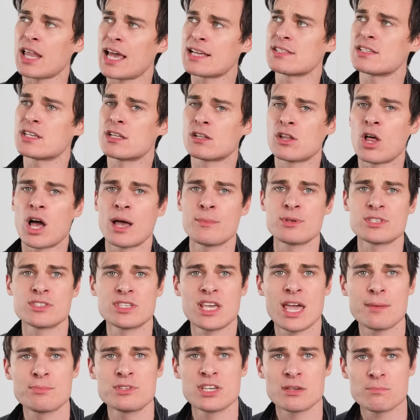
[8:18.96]
classic climate
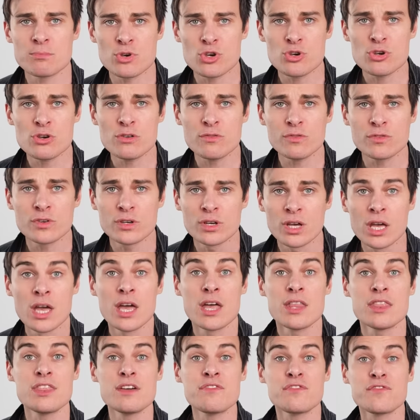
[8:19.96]
skeptic move,
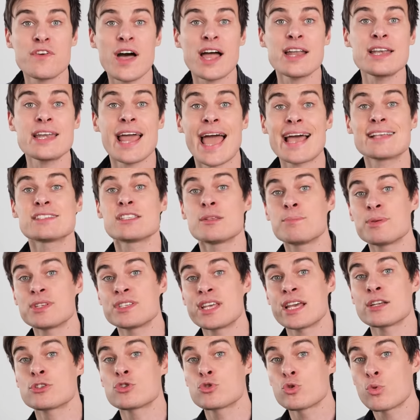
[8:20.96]
the fund has the
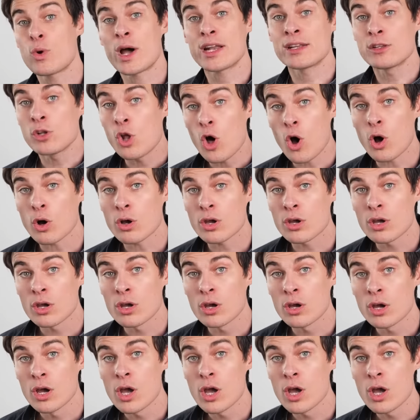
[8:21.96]
potential to unlock,